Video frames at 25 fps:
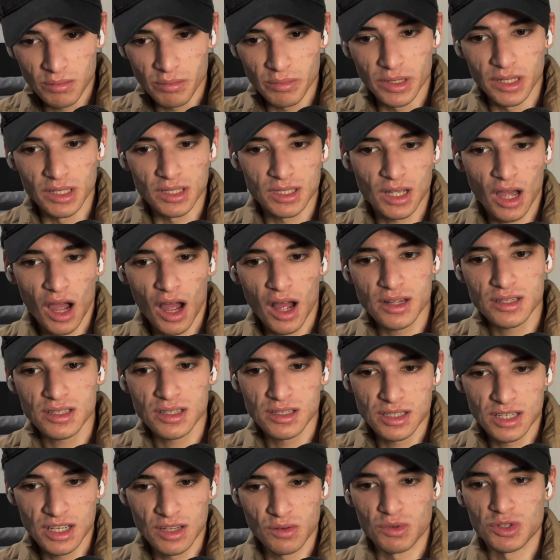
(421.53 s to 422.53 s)
Because
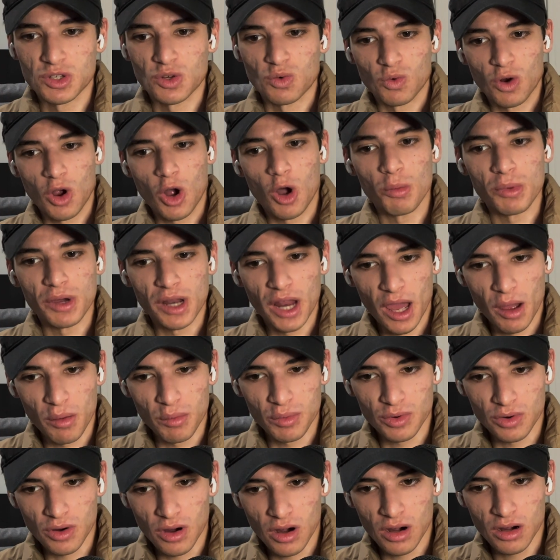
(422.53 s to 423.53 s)
Constantine was a Roman
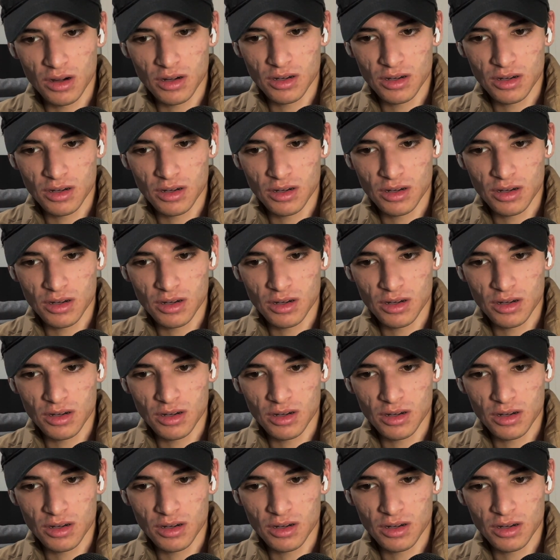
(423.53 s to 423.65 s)
emperor.